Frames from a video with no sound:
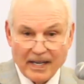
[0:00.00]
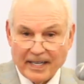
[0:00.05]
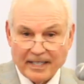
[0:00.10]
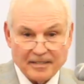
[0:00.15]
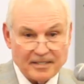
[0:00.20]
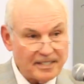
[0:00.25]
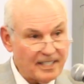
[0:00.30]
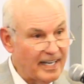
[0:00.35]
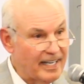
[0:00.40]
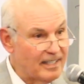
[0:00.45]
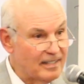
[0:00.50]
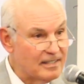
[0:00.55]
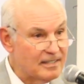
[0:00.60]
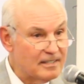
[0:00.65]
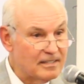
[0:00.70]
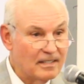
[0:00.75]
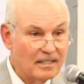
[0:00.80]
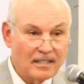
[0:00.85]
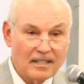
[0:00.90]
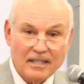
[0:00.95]
and
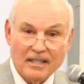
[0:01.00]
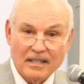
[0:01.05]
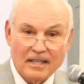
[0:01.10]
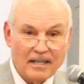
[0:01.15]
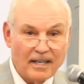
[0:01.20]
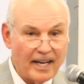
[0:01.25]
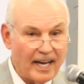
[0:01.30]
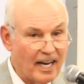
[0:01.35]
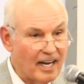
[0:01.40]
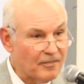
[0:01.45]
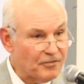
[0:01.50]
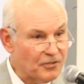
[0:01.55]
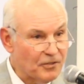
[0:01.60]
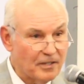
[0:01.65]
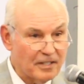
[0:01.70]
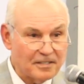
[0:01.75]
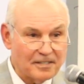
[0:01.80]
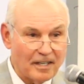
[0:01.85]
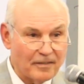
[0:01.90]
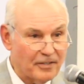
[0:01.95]
Satan's
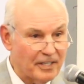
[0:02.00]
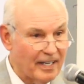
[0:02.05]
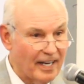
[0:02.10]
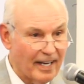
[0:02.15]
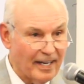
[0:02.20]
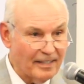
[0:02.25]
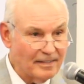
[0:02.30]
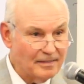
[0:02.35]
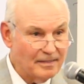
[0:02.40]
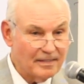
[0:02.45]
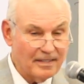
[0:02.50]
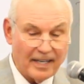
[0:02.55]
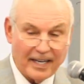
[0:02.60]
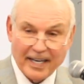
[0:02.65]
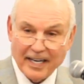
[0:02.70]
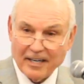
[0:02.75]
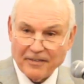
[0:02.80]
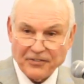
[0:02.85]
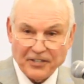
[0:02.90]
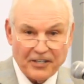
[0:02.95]
after us every day.
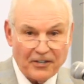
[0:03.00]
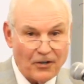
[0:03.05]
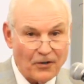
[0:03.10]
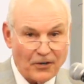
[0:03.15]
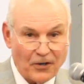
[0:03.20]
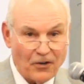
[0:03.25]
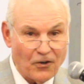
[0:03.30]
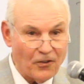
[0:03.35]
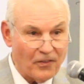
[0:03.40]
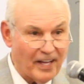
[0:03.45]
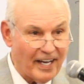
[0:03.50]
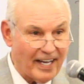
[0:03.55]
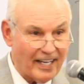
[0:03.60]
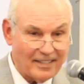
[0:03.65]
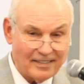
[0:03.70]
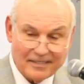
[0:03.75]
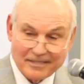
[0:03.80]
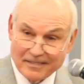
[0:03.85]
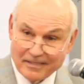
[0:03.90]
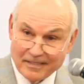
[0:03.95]
And if you don't know
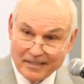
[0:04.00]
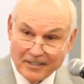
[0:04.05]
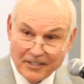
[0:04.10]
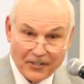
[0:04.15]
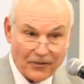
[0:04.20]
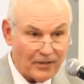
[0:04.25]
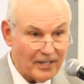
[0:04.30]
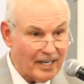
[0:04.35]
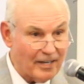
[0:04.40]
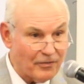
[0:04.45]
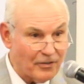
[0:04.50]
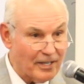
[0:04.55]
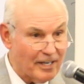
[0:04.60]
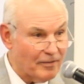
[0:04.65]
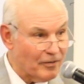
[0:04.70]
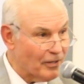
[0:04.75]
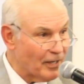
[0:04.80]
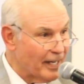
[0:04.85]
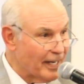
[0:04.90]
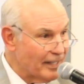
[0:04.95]
that, you're in Never
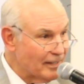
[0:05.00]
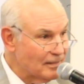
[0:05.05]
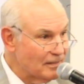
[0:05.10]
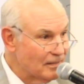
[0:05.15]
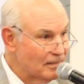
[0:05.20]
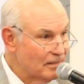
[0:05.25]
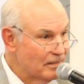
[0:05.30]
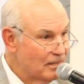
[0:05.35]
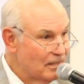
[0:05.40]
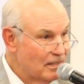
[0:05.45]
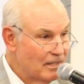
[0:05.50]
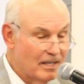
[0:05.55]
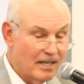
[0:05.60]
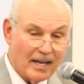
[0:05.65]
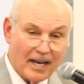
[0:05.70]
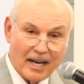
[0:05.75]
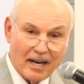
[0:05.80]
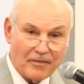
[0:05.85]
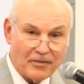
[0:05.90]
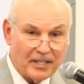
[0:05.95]
Never Land.
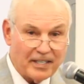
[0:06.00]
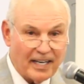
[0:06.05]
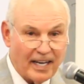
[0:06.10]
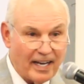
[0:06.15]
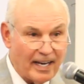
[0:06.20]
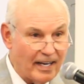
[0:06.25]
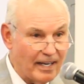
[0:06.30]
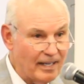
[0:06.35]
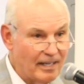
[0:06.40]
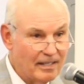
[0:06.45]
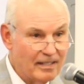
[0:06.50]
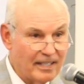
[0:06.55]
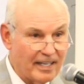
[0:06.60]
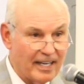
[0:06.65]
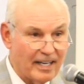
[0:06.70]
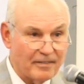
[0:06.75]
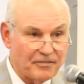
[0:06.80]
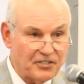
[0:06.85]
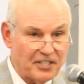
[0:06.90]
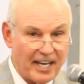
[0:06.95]
Every day
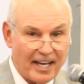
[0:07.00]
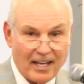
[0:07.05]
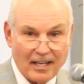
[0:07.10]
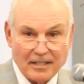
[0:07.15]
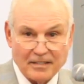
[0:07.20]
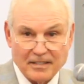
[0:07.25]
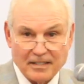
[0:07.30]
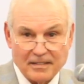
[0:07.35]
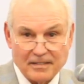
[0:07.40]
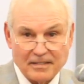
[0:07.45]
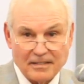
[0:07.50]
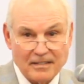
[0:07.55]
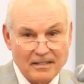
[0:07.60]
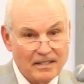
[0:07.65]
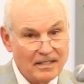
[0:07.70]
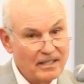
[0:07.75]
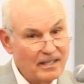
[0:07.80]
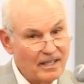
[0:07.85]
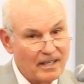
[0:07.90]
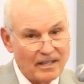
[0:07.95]
you have challenges,
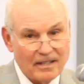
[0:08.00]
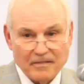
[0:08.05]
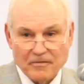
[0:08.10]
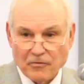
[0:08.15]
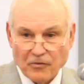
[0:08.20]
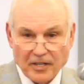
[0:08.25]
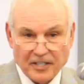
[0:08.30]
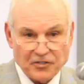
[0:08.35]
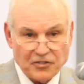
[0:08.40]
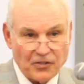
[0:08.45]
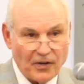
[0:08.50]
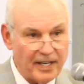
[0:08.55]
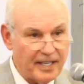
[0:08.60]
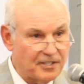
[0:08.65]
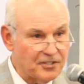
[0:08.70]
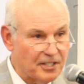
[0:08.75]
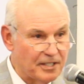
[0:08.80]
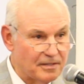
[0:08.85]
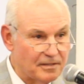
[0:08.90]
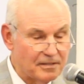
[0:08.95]

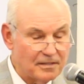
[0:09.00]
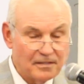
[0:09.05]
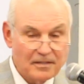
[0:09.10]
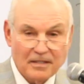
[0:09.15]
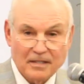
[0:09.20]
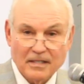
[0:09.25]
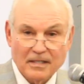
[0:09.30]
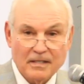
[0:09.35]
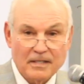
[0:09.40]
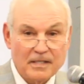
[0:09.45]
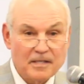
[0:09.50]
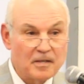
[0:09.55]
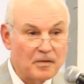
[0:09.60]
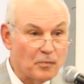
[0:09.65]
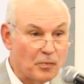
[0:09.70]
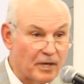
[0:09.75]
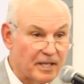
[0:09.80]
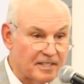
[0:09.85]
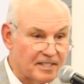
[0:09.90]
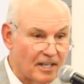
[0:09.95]
frustrations,
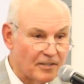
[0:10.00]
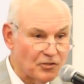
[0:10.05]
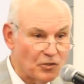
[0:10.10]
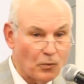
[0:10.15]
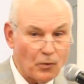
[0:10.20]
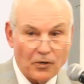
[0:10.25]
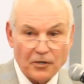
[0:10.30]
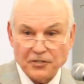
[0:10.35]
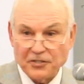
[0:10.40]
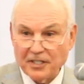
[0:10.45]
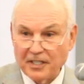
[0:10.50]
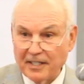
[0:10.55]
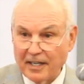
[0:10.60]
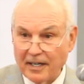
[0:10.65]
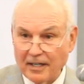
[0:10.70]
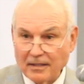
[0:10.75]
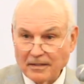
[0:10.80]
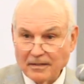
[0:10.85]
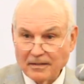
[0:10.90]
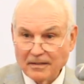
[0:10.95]
brings out the worst in
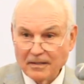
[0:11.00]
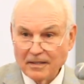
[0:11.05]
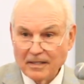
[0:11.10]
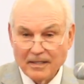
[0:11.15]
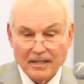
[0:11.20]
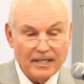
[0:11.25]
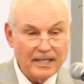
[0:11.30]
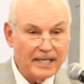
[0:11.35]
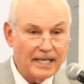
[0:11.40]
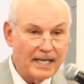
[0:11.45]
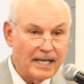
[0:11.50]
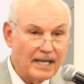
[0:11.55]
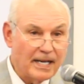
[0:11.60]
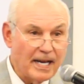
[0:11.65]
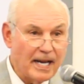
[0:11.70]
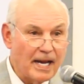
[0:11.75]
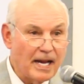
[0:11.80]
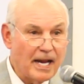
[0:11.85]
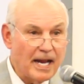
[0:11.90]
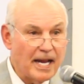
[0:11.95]
you,
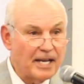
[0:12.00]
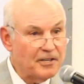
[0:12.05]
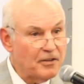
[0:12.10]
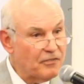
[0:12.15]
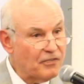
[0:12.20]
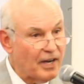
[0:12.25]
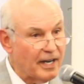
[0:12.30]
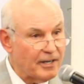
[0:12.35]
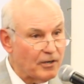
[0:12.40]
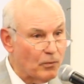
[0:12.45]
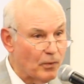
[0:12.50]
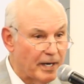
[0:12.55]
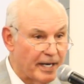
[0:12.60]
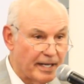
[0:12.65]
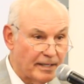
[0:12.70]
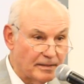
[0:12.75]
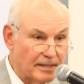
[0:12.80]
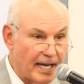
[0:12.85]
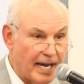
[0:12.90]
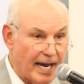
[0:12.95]
and you find a way
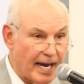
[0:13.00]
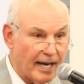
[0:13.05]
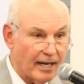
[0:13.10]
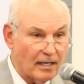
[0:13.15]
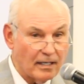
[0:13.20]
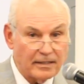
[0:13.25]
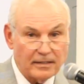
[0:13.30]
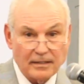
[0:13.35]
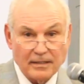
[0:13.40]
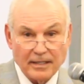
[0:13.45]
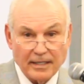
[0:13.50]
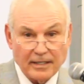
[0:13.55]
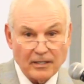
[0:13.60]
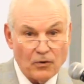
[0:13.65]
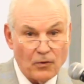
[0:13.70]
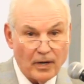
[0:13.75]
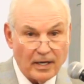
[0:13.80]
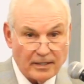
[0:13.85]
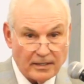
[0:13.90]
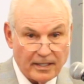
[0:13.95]
to handle it and
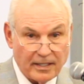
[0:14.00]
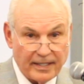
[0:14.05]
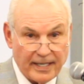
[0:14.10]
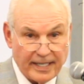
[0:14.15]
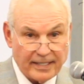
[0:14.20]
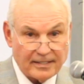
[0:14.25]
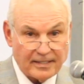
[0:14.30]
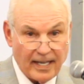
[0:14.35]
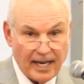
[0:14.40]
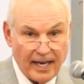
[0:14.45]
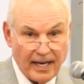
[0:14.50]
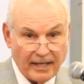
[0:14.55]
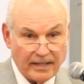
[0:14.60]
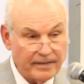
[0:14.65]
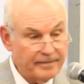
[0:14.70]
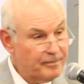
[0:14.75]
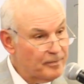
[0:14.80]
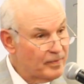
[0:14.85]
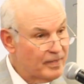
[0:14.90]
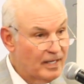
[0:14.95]
go the next day.
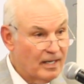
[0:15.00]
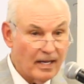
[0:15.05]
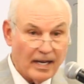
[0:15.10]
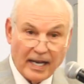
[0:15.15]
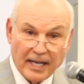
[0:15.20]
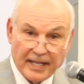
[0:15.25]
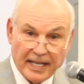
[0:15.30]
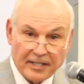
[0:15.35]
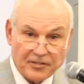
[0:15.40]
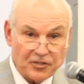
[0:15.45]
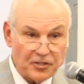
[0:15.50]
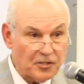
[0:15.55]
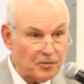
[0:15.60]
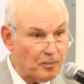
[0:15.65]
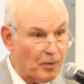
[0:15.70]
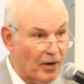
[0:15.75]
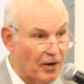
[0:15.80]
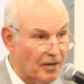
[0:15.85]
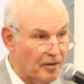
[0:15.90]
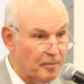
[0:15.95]
And that's
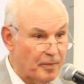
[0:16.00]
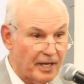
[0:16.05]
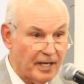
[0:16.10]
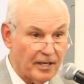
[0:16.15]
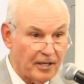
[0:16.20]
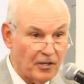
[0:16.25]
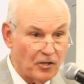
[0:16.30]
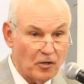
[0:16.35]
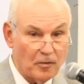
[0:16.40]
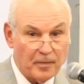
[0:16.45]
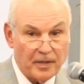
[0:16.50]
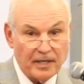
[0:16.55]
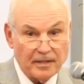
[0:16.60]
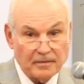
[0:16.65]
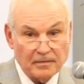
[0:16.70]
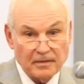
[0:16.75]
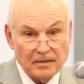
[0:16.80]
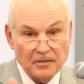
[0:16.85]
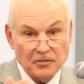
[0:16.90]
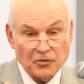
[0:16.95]
just part of being a human
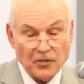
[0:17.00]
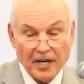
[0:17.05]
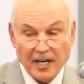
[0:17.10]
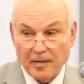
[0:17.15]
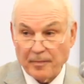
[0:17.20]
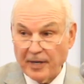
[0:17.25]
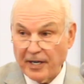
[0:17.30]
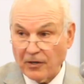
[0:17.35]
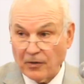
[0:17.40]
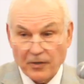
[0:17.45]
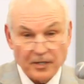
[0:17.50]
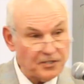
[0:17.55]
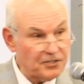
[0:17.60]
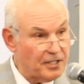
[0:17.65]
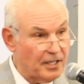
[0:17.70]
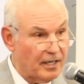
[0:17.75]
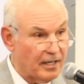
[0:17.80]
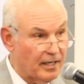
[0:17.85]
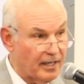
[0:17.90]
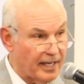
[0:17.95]
and trying to be a
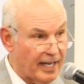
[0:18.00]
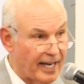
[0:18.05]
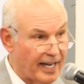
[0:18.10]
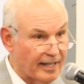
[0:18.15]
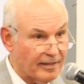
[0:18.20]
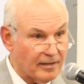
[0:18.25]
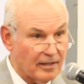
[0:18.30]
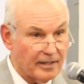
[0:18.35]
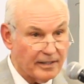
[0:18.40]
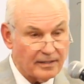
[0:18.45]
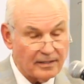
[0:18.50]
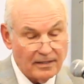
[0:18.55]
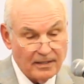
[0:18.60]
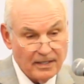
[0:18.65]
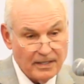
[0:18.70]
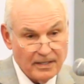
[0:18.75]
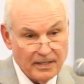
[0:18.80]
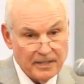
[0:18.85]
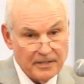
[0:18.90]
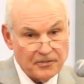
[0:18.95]
Christian and a Catholic.
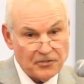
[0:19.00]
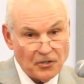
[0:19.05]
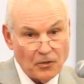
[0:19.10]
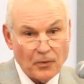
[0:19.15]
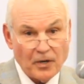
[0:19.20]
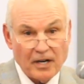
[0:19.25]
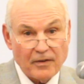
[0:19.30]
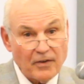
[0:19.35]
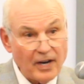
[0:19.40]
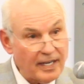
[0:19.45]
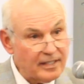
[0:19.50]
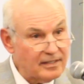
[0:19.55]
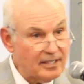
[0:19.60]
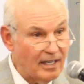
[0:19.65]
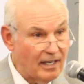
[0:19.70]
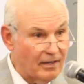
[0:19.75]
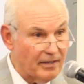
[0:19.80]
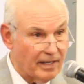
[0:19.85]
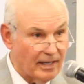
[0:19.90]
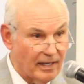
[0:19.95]
So whatever I
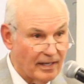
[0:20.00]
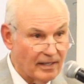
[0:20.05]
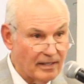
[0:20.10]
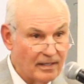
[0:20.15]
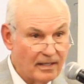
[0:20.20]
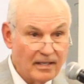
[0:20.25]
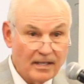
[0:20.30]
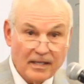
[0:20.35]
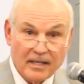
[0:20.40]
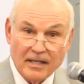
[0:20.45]
tell you,